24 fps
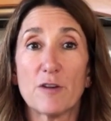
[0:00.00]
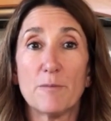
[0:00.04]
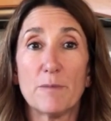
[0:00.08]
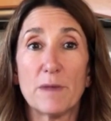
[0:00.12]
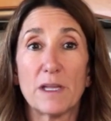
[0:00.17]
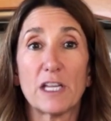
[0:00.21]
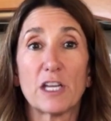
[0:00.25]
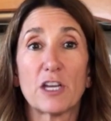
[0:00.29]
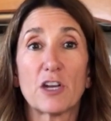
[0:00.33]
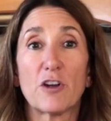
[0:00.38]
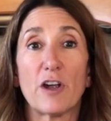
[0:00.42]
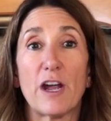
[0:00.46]

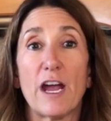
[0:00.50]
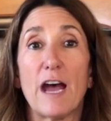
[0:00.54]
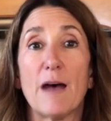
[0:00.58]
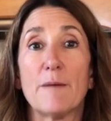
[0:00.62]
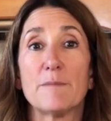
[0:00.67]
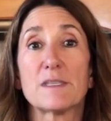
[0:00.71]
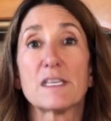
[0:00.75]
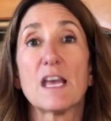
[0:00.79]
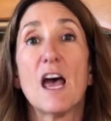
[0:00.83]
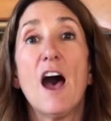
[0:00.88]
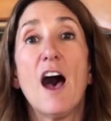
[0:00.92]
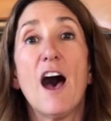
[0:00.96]

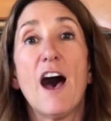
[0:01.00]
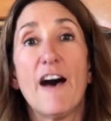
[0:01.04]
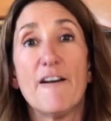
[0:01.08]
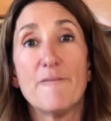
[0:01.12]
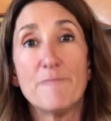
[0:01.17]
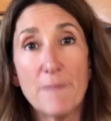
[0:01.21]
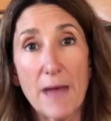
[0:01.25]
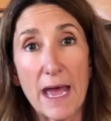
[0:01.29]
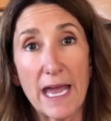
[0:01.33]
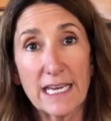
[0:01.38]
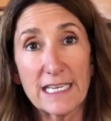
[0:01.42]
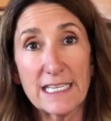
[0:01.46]
milligrams of
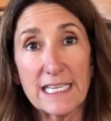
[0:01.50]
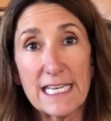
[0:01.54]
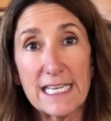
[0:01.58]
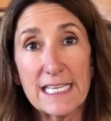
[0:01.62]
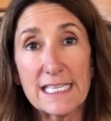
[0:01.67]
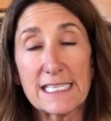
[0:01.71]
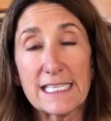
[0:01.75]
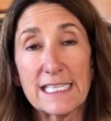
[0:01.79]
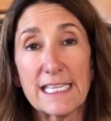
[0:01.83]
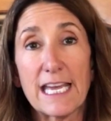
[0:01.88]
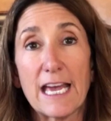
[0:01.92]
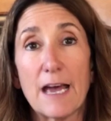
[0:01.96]

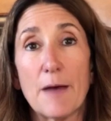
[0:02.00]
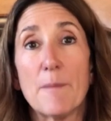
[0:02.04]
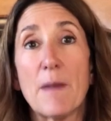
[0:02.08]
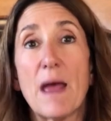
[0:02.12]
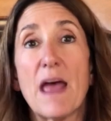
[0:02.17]
magnesium.